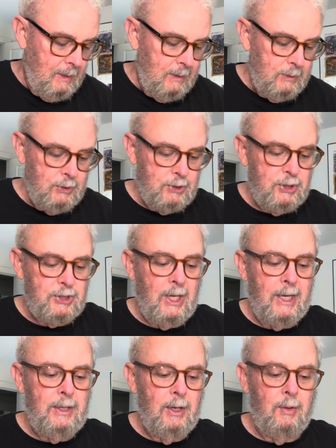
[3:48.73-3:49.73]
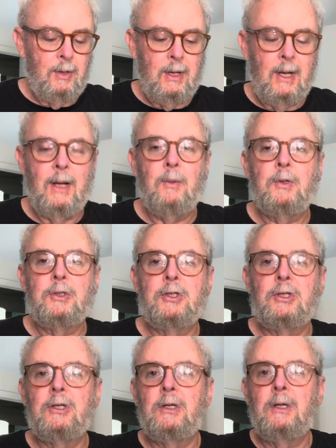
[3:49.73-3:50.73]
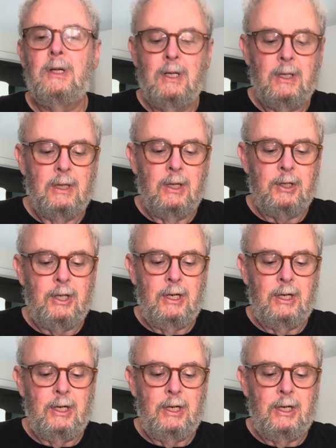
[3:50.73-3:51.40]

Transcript: Just a side note, I was lucky